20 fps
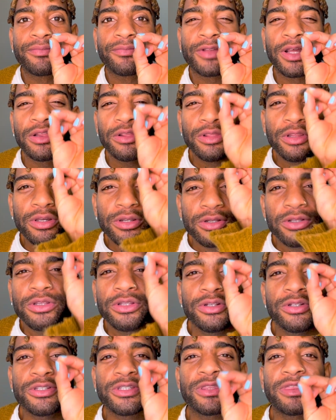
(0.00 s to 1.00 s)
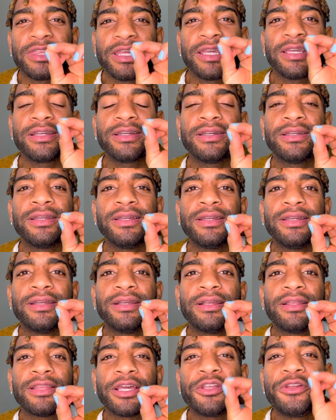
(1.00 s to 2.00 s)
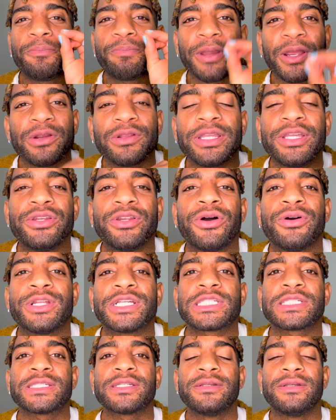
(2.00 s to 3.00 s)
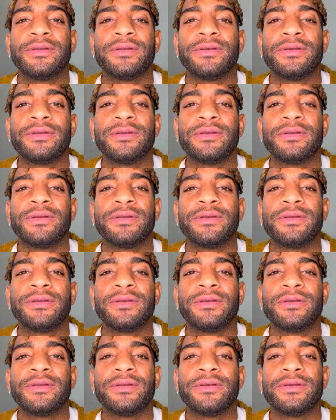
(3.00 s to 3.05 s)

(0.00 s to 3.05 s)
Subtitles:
a little thing that you barely notice.